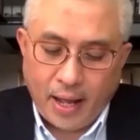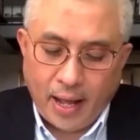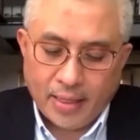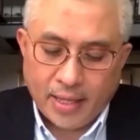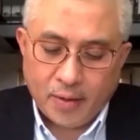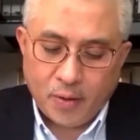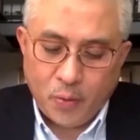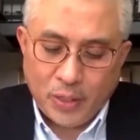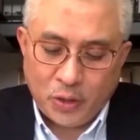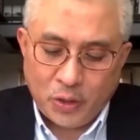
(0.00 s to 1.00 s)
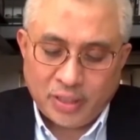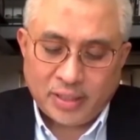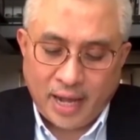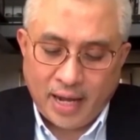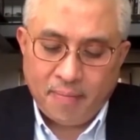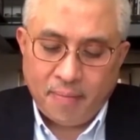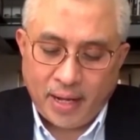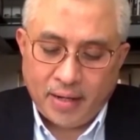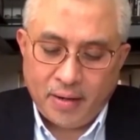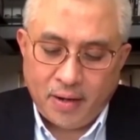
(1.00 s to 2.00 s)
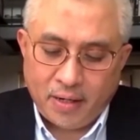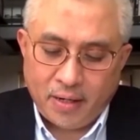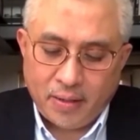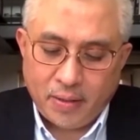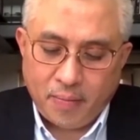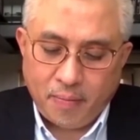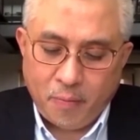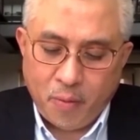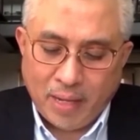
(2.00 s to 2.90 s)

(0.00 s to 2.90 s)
I think we should start by we